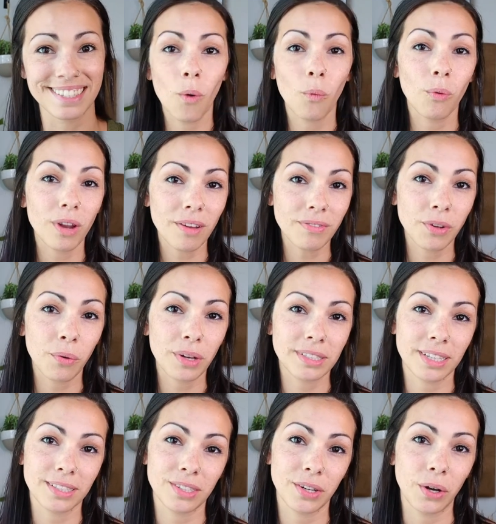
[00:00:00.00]
What I've noticed
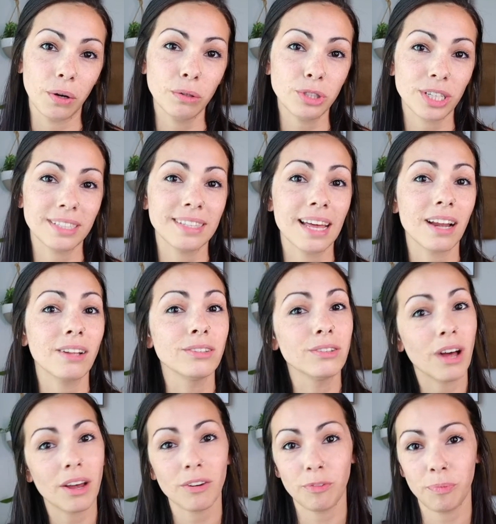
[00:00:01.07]
as a coach is that a
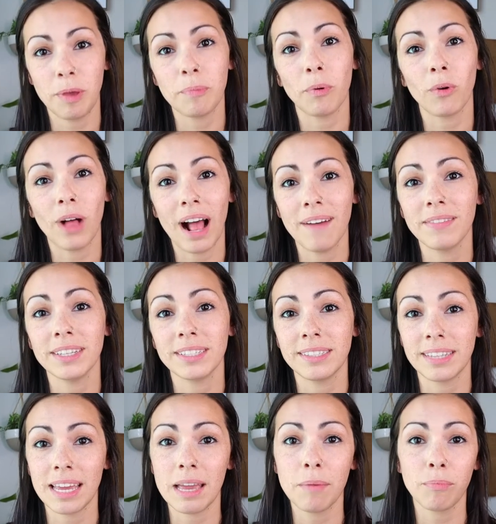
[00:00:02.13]
lot of people have the
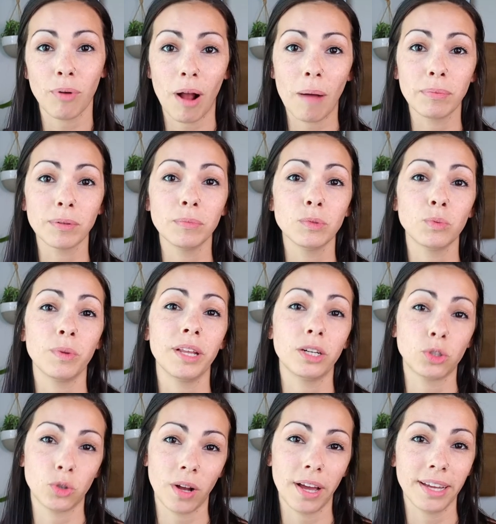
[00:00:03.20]
same problems when they're
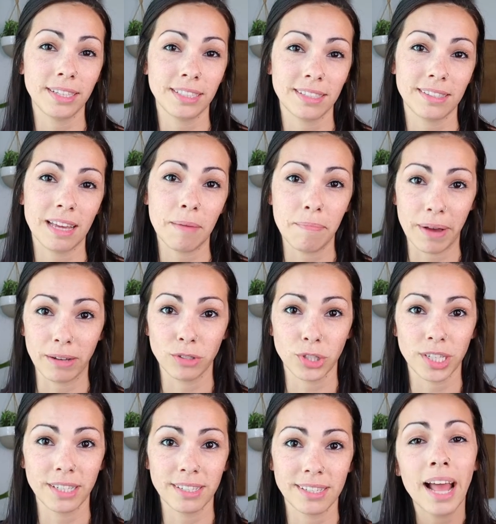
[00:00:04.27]
trying to set boundaries.